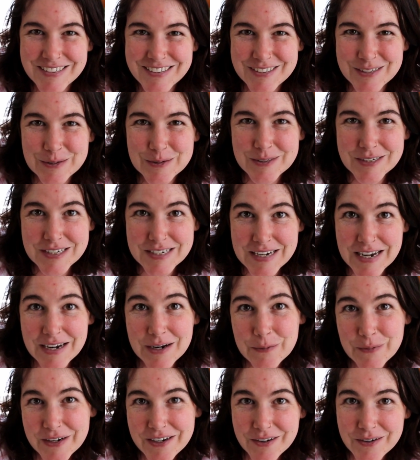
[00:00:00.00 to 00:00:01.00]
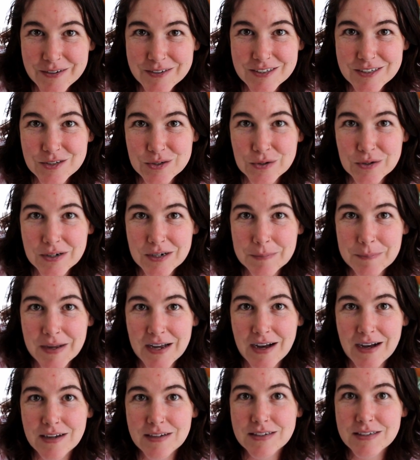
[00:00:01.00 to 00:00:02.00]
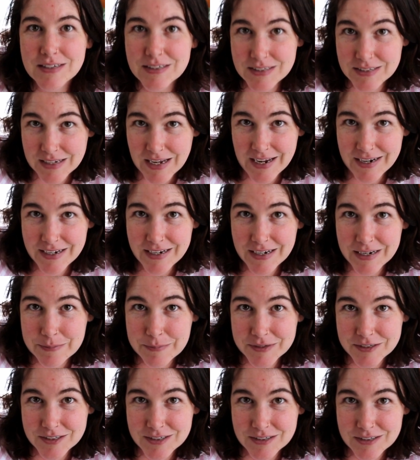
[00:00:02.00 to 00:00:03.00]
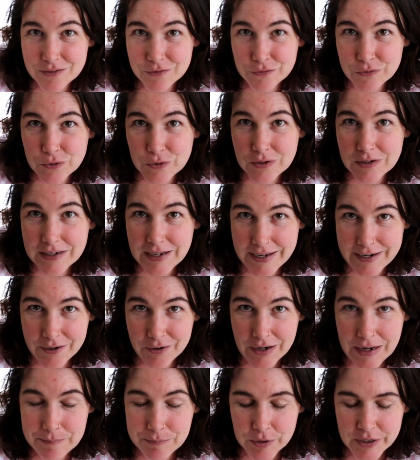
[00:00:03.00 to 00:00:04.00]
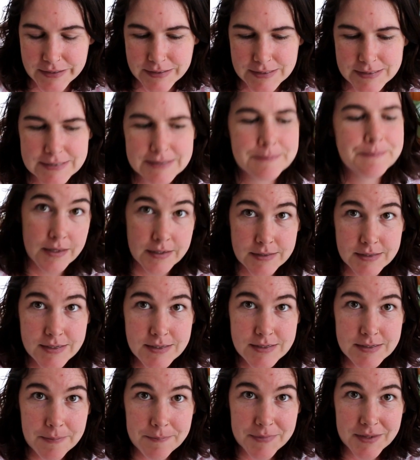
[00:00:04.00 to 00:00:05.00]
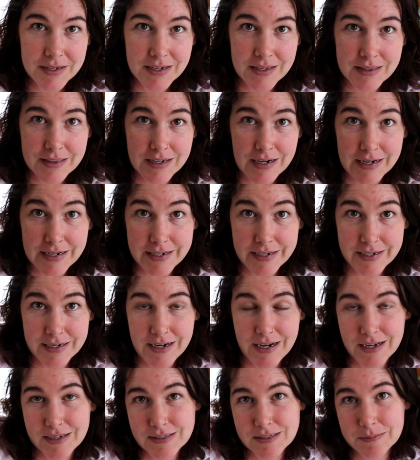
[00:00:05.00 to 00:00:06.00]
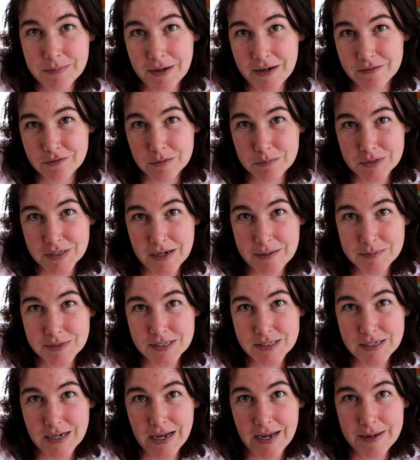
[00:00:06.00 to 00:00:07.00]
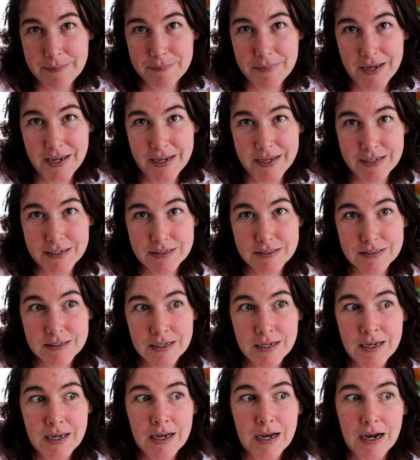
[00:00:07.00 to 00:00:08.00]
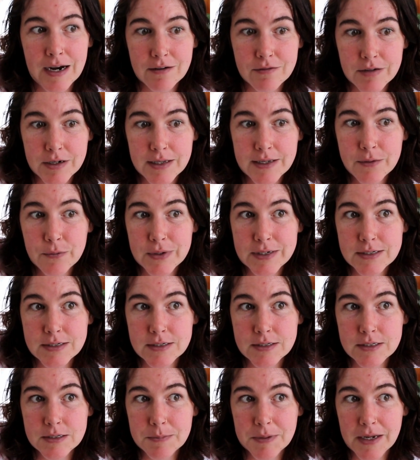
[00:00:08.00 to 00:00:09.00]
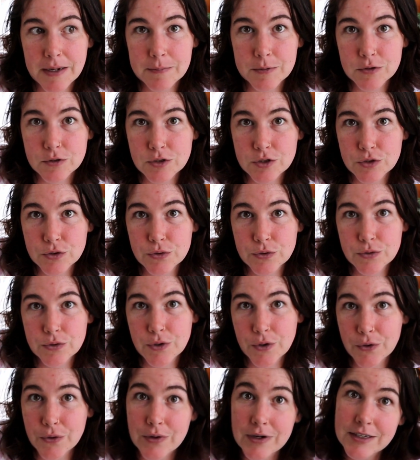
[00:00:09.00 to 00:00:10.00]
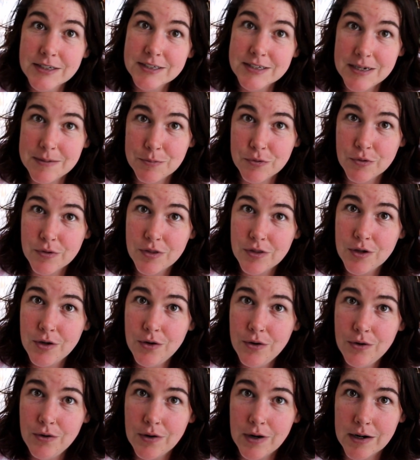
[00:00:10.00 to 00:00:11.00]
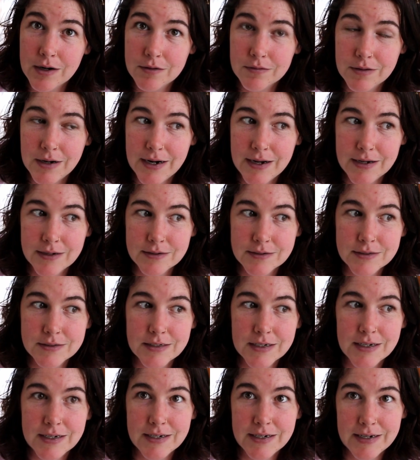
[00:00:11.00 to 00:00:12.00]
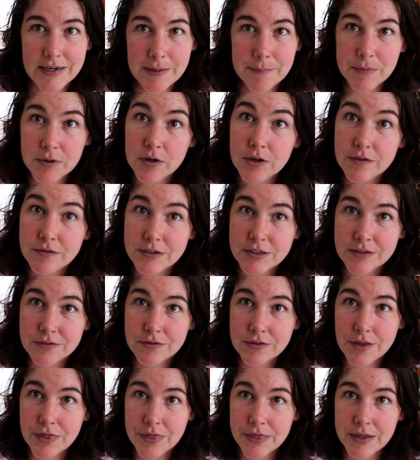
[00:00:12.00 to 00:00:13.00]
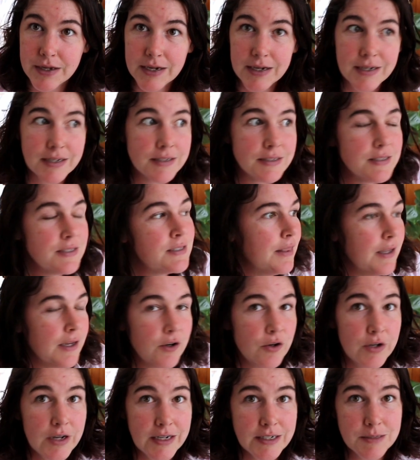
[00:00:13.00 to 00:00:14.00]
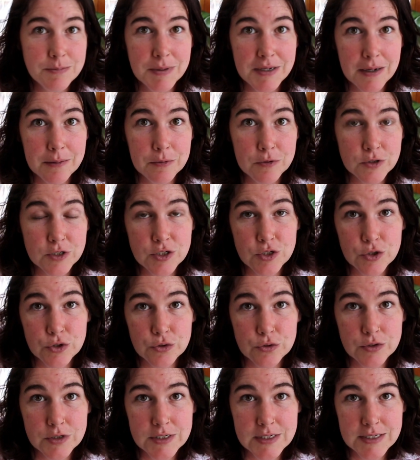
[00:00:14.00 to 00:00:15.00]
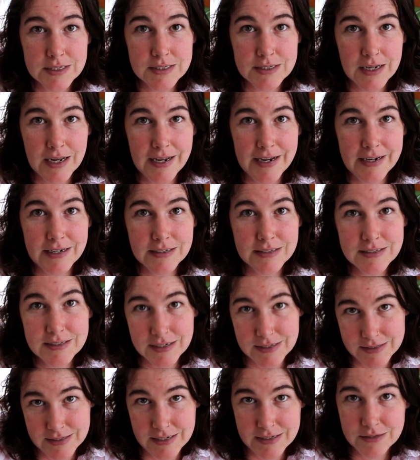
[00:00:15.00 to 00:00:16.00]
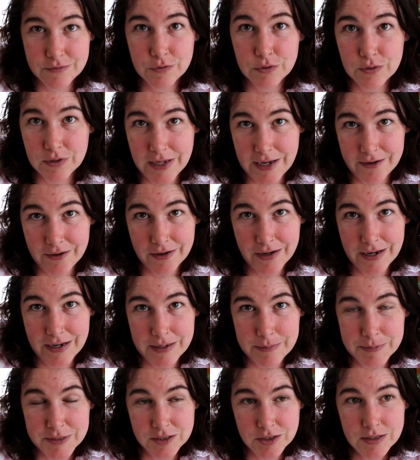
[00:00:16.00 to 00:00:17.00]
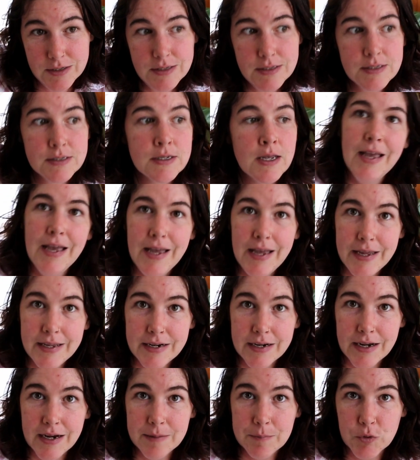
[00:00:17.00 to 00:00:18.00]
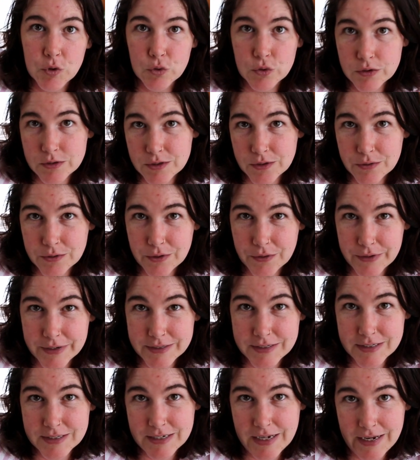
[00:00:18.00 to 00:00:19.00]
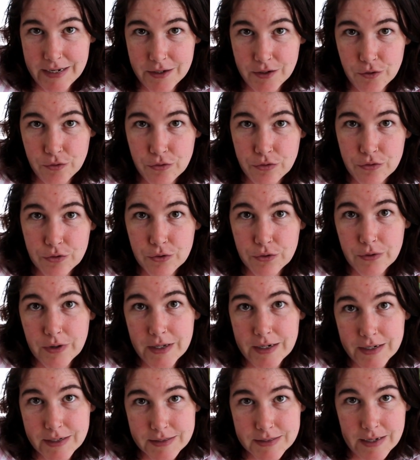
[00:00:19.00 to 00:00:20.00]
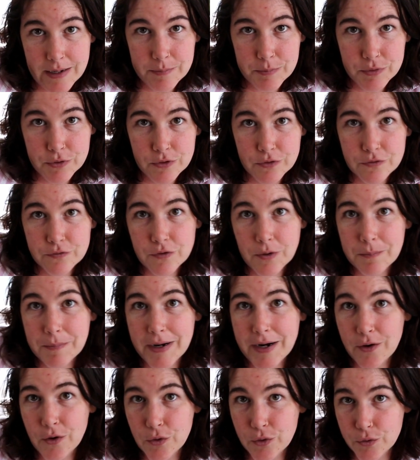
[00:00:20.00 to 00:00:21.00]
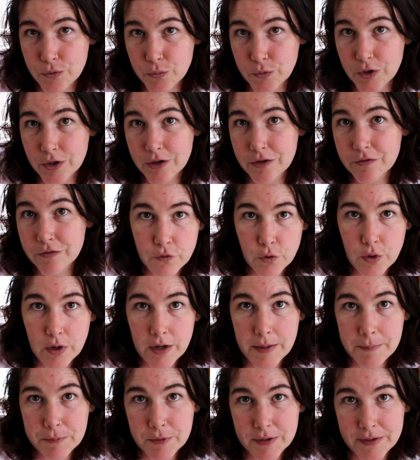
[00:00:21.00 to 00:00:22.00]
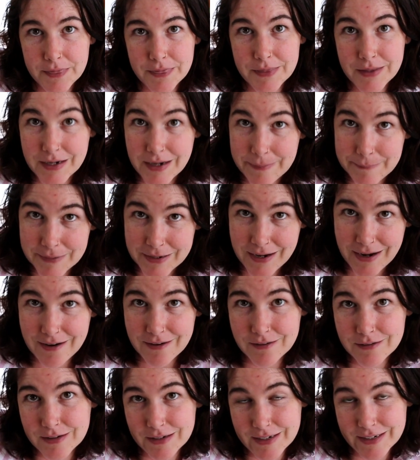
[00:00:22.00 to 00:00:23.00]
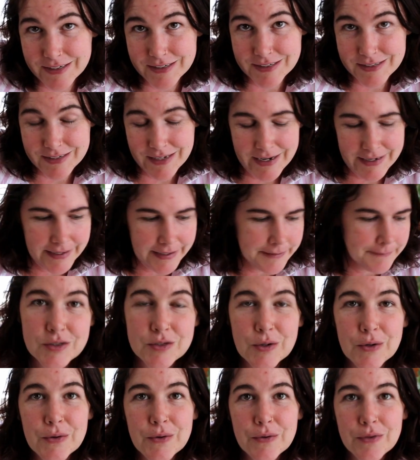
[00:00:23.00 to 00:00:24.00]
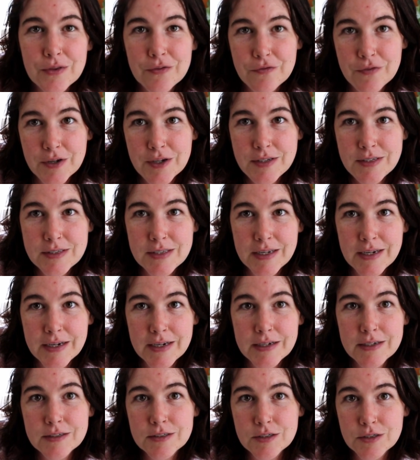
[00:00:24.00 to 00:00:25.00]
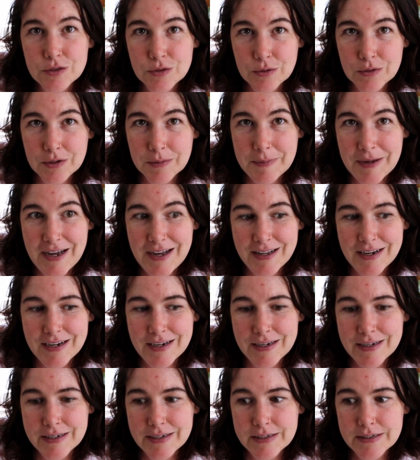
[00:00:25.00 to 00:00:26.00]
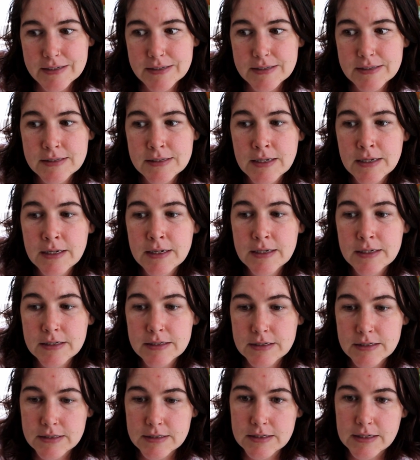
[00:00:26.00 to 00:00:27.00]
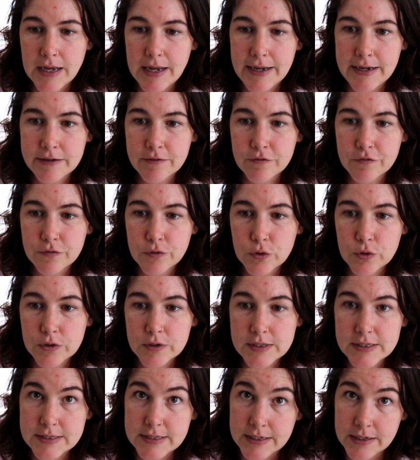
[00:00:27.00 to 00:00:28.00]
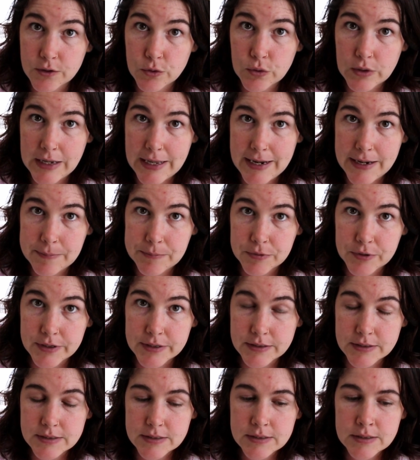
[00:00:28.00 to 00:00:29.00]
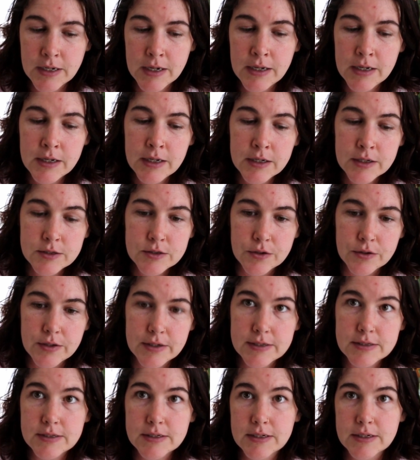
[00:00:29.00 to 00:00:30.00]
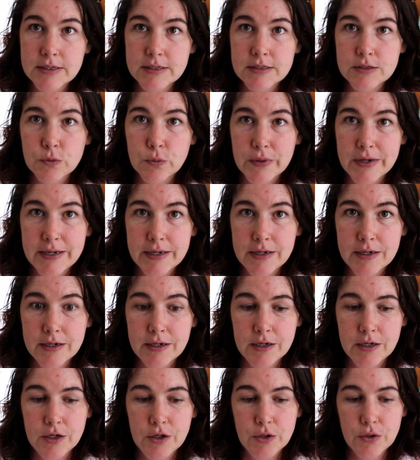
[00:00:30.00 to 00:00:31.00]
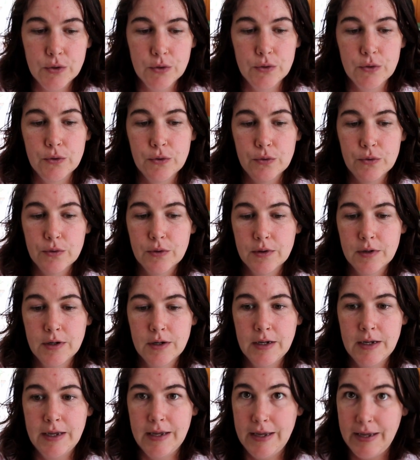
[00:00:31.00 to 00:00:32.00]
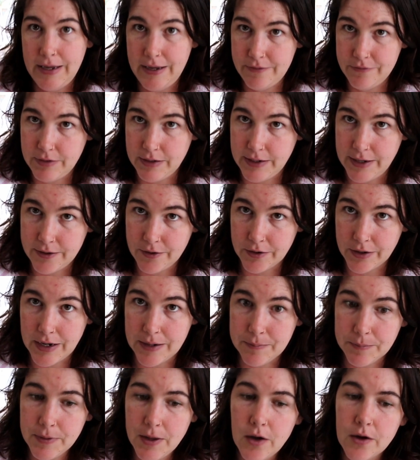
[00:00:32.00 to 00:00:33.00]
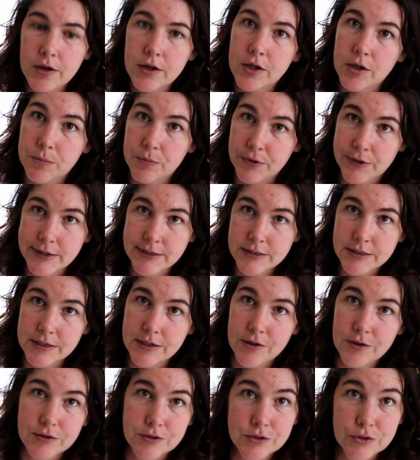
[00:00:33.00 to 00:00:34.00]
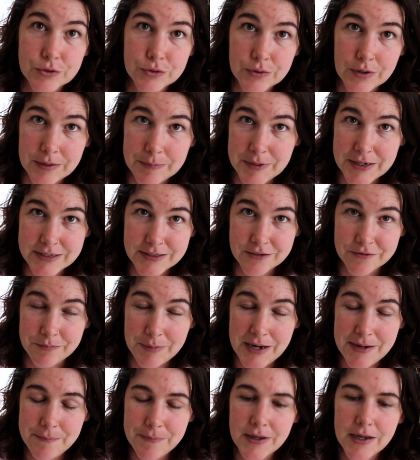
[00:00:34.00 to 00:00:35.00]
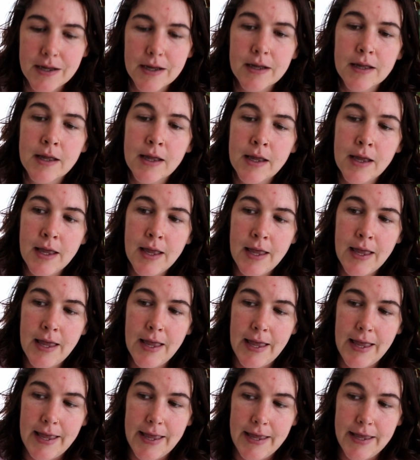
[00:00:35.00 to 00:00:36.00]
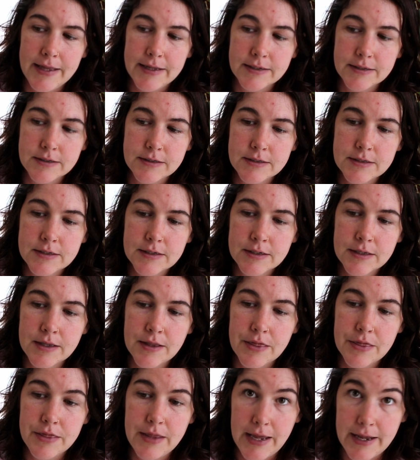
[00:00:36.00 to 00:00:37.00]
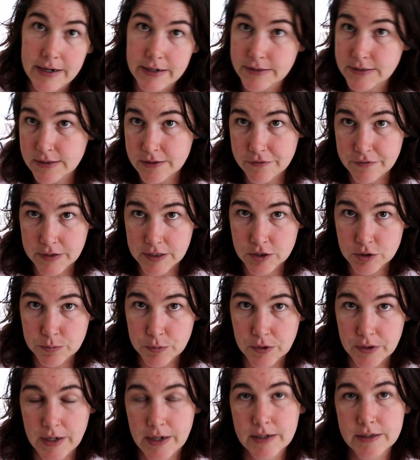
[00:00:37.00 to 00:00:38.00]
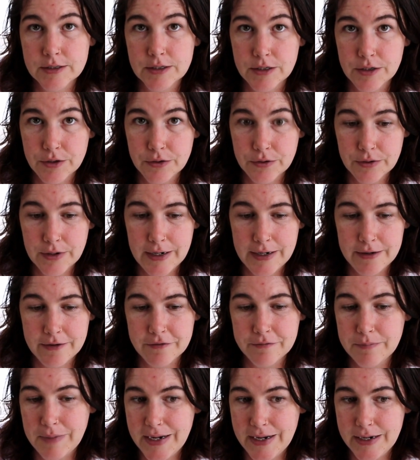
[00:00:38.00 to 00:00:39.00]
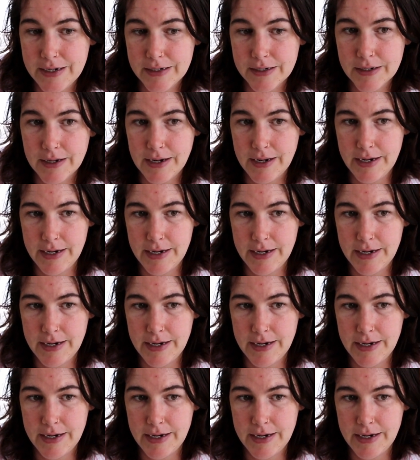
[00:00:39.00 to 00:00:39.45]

So today we're going to talk about designing images for linocut prints. This is something that I get asked about from time to time, and I really wanted to be able to go in depth with you around a number of different things that you need to be able to do to design successful linocut images. And I'm also going to take you through an example from my own work for a print that I'm currently designing. So the first thing to talk about is design for single layer prints. So this is when you have a linocut block, you print it onto a piece of paper, and that is the finished product. You have made